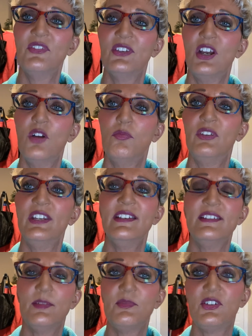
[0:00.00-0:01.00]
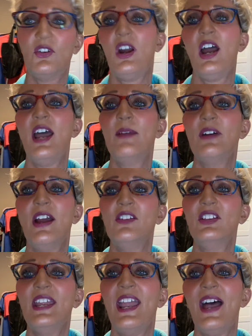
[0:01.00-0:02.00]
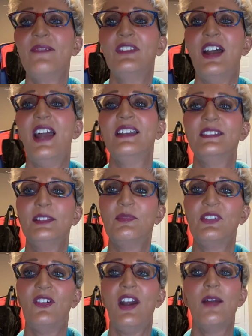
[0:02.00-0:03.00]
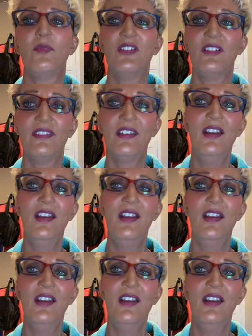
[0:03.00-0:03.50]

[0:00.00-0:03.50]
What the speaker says: So please subscribe. I only have 9 subscribers.